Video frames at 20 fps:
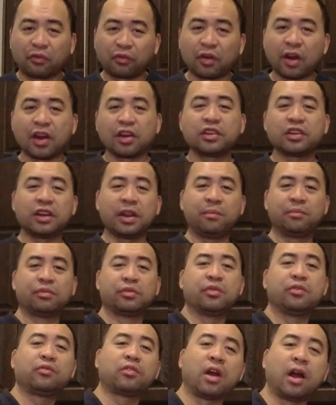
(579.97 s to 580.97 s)
freshly
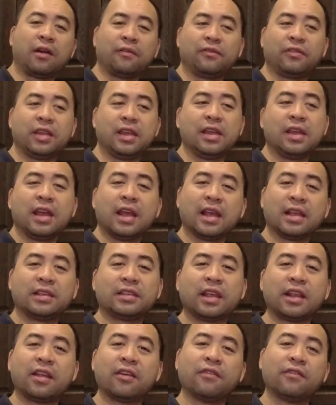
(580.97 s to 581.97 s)
brewed coffee
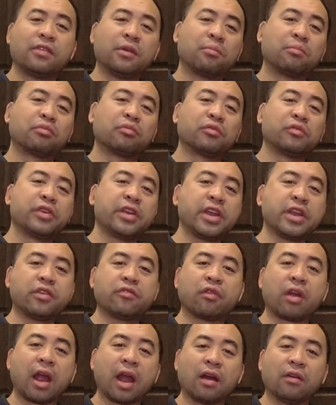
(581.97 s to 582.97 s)
instead of the
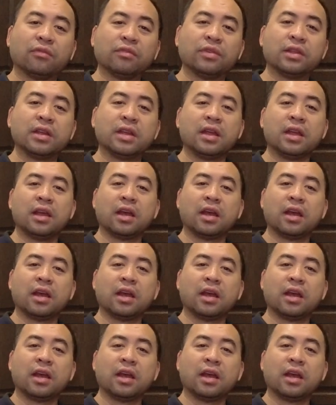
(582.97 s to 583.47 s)
pre-ground